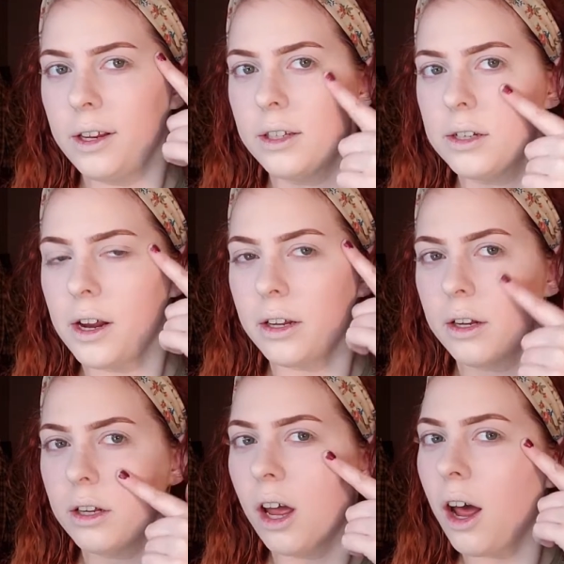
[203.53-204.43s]
It's not
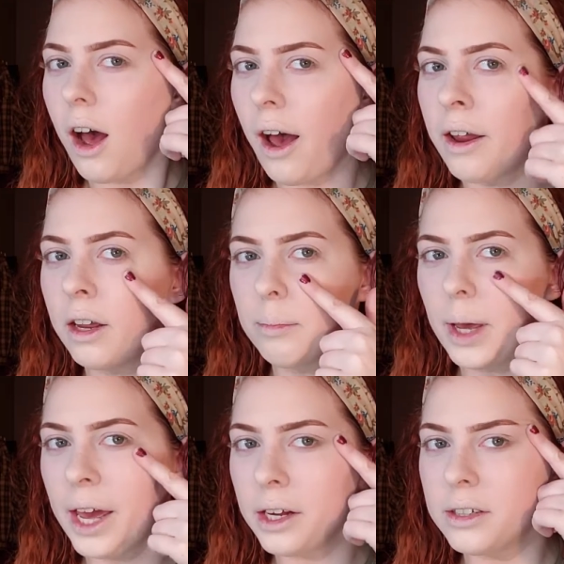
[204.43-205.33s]
high
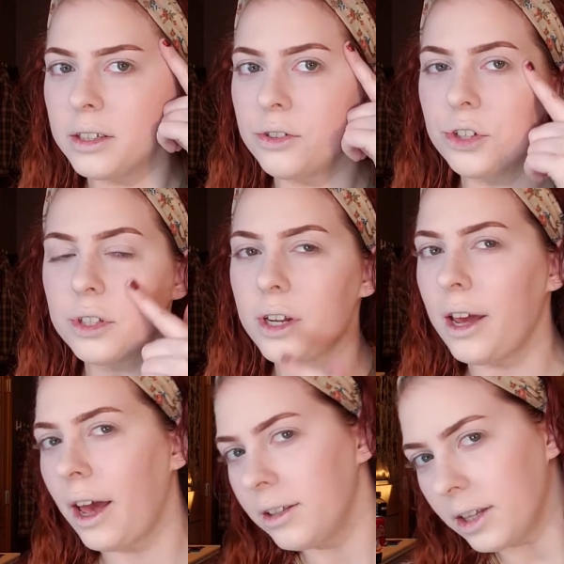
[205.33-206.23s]
impact, it just
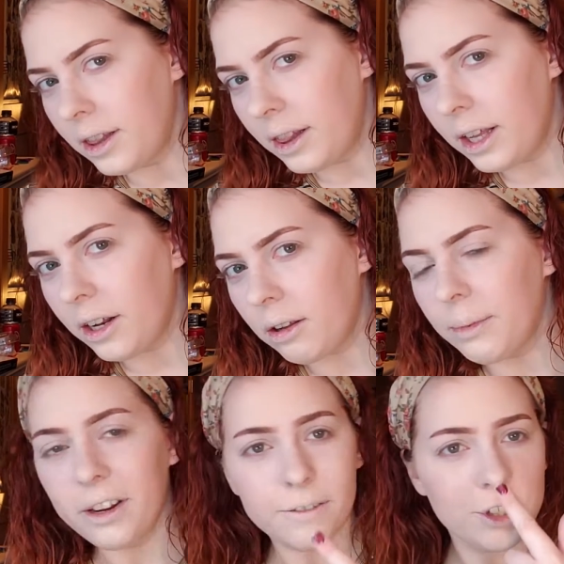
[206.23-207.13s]
adds a little
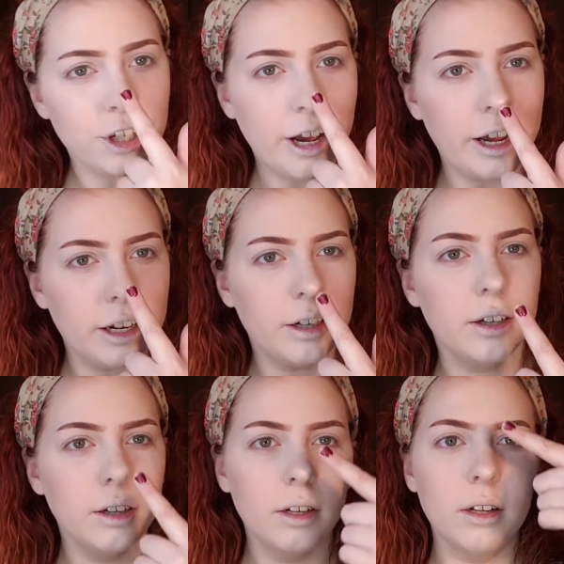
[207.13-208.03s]
bit of shine.
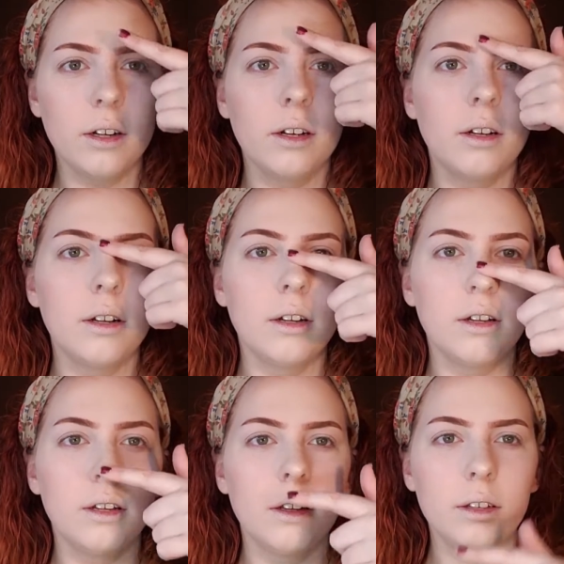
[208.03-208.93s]

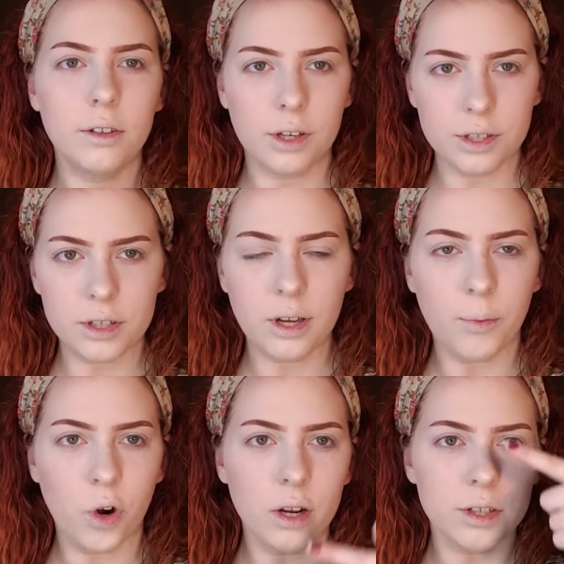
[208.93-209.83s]
You can see it
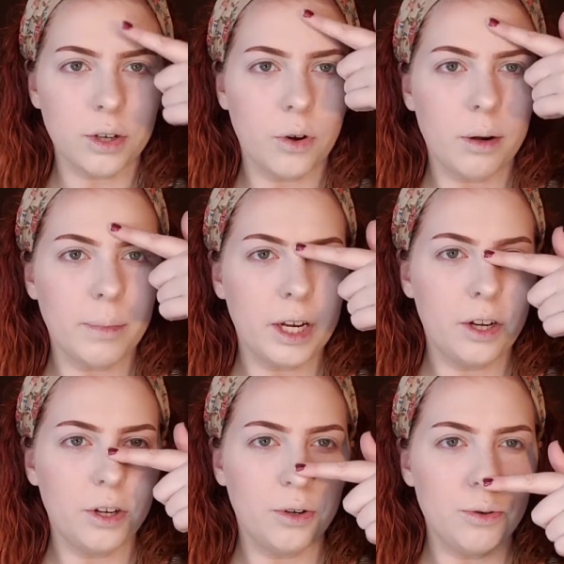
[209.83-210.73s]
more so on my
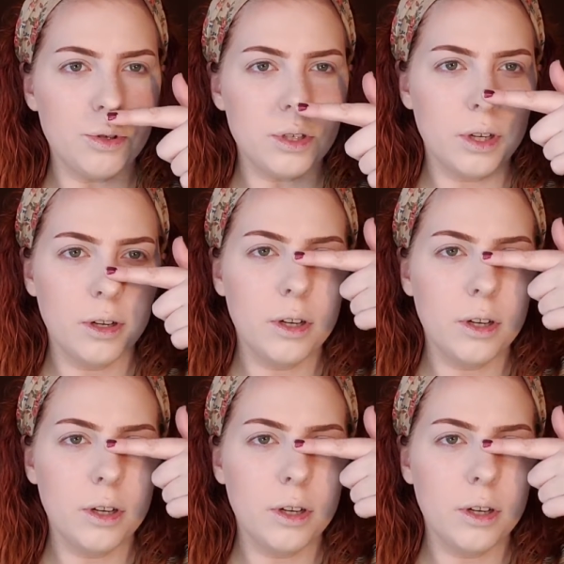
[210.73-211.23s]
nose.